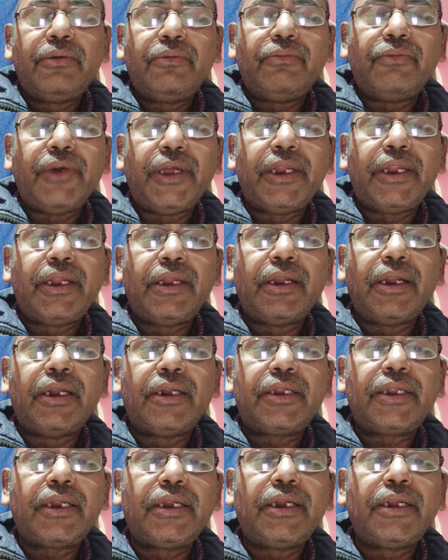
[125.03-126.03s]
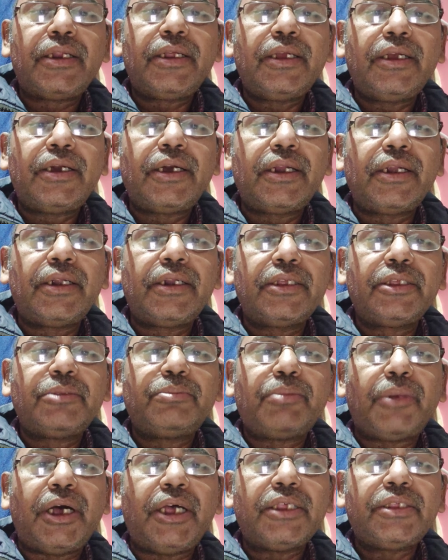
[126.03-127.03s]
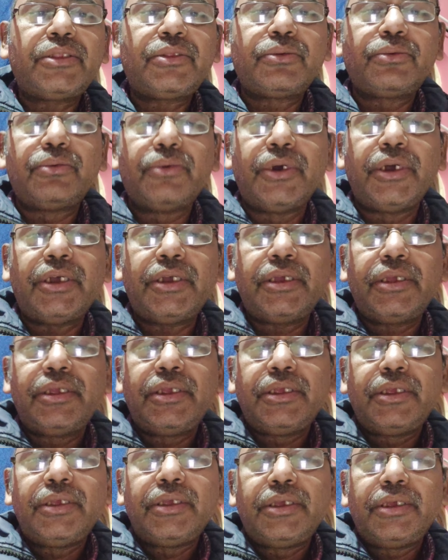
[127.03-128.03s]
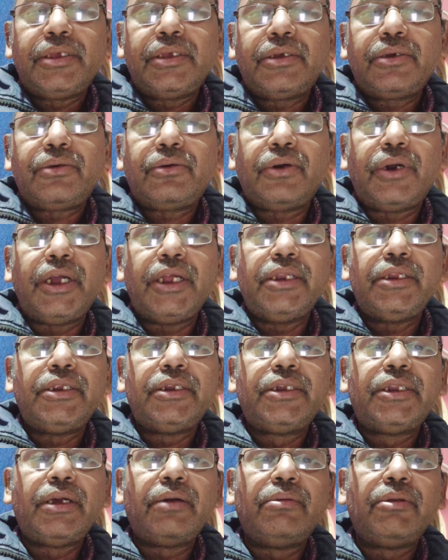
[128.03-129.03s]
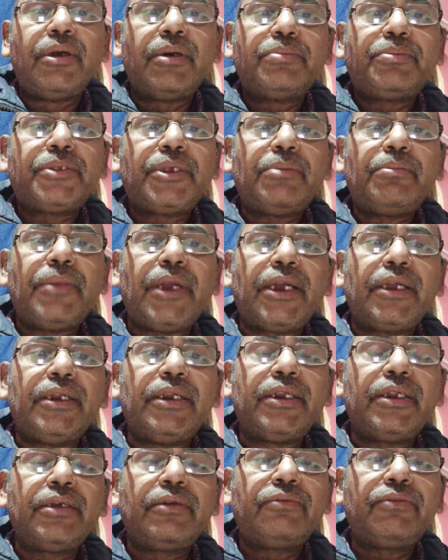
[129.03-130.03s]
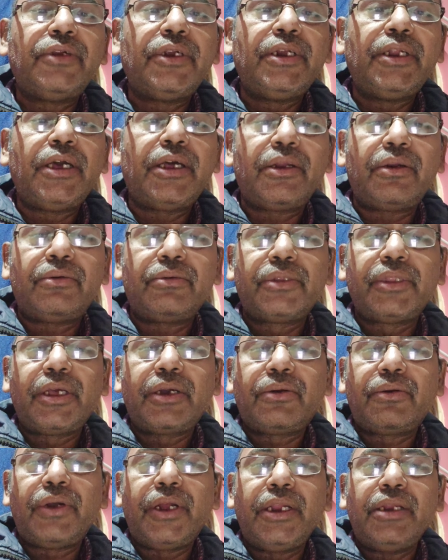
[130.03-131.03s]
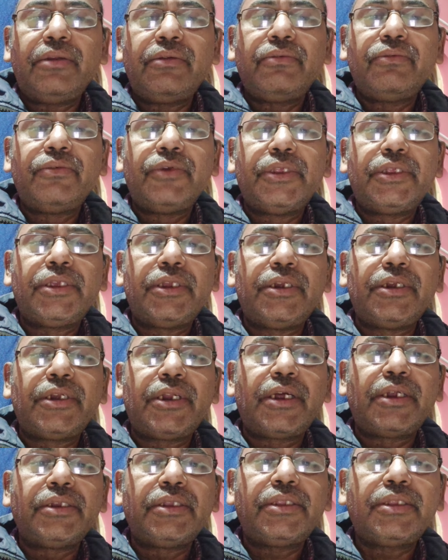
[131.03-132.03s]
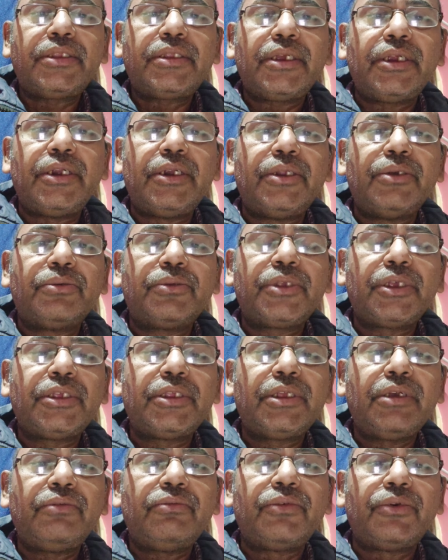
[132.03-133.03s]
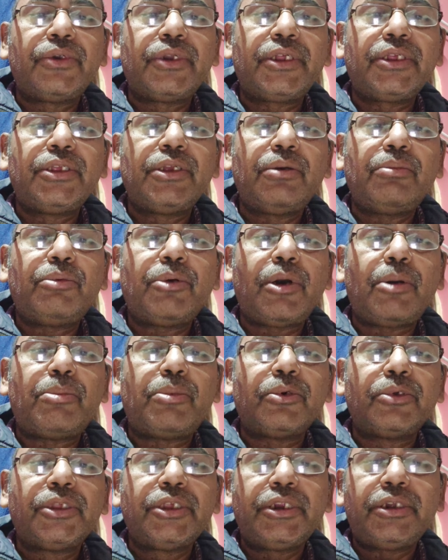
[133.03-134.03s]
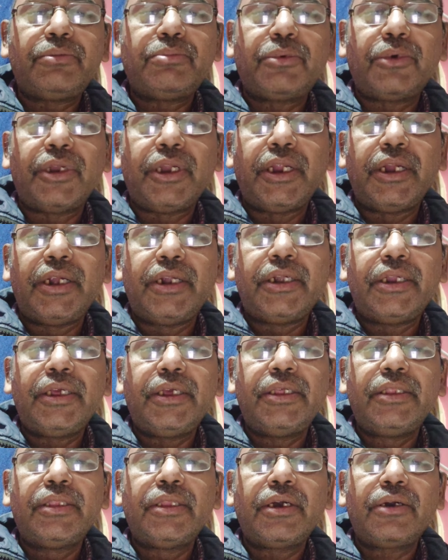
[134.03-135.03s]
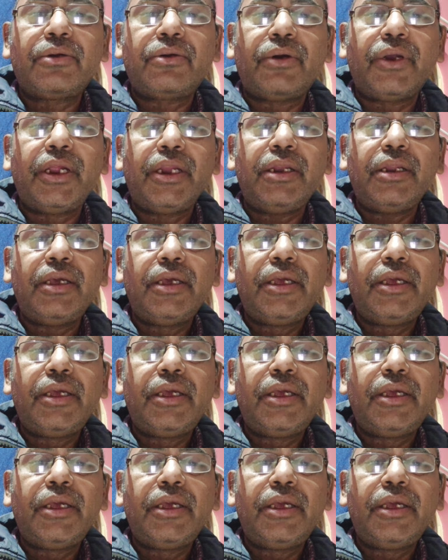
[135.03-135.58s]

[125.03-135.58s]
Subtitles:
When an alternating current is passed through a coil, it develops a magnetic field around the coil, which in turn induces a voltage of opposite polarity in the coil